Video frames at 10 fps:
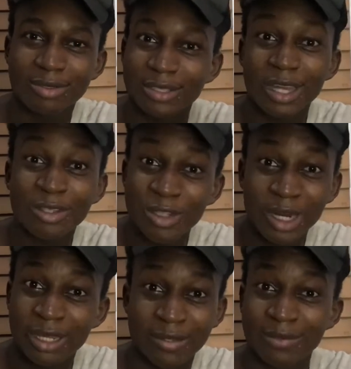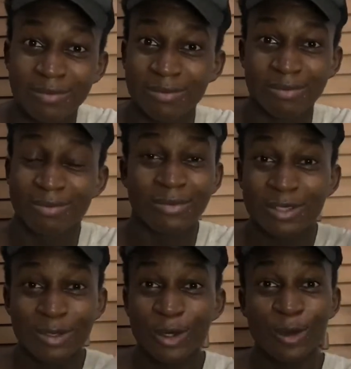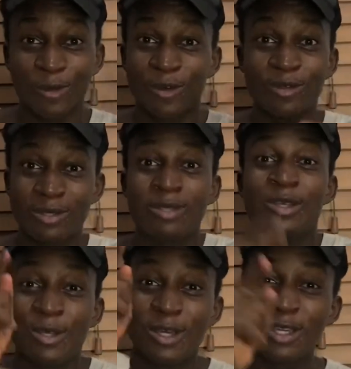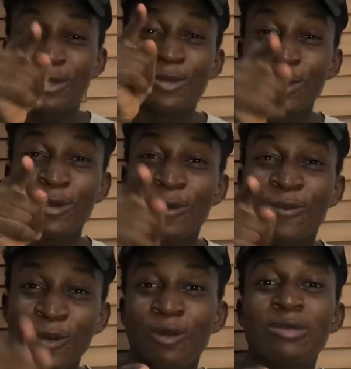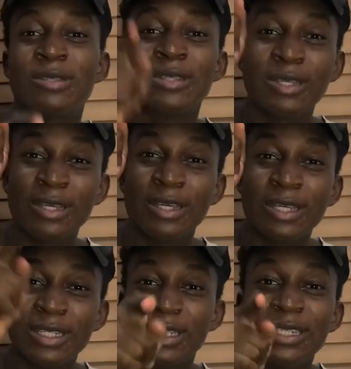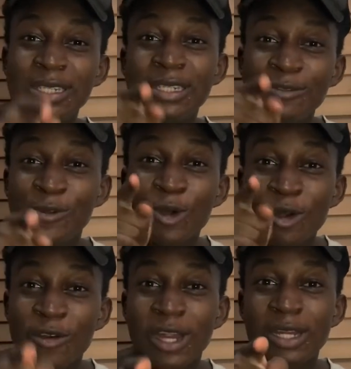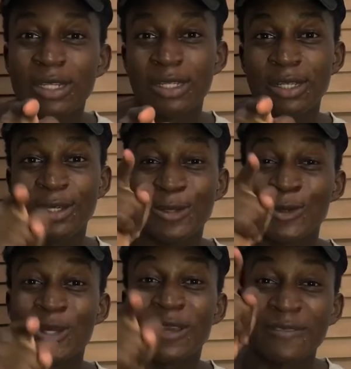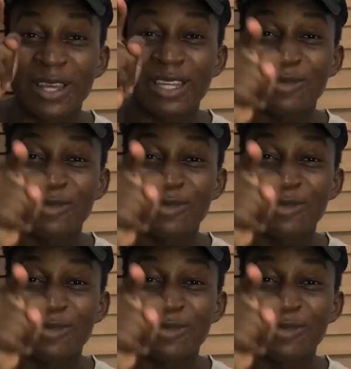they are dry. It's not your fault. It's not your fault. She didn't leave you on red. You left her